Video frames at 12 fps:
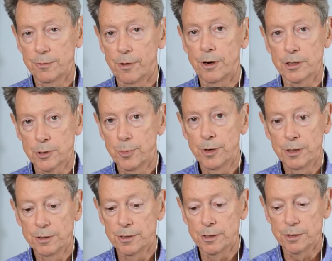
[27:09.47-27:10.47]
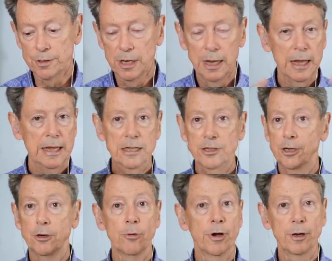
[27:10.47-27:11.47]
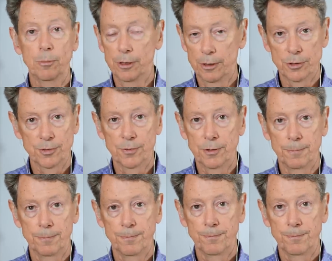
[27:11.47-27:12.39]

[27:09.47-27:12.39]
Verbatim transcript: of our experiences is incredibly useful